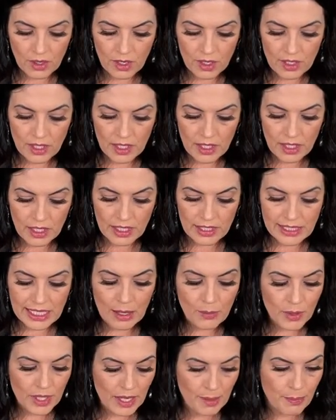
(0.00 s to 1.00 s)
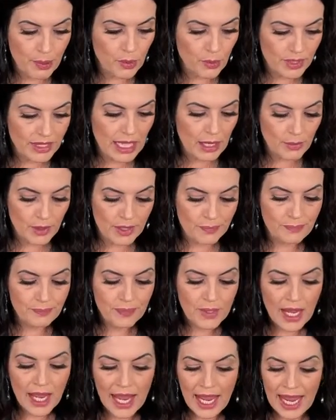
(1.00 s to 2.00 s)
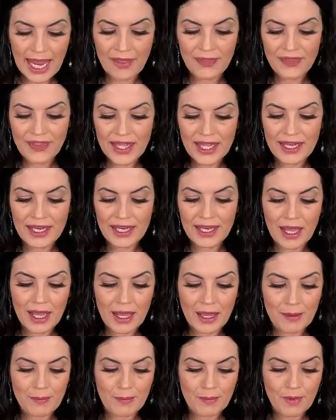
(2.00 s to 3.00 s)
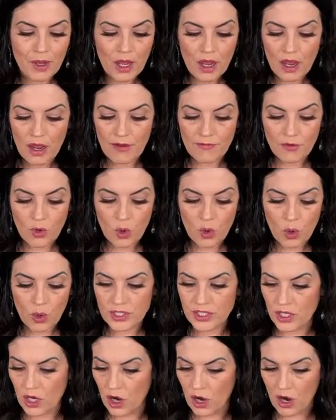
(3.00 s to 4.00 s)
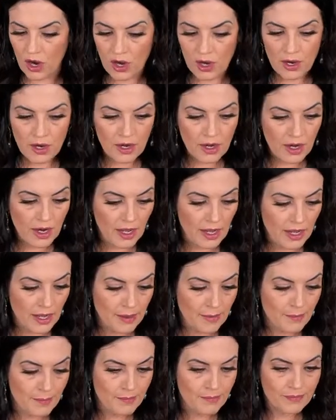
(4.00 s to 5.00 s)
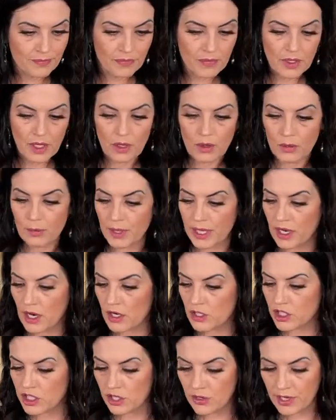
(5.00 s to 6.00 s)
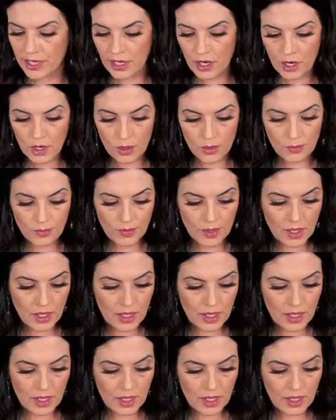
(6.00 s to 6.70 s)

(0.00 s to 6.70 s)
Mm -hmm. Is that what mm -hmm. I put mm-hmm. with that one? And then, um, of course, our, um, oh my gosh, here we go.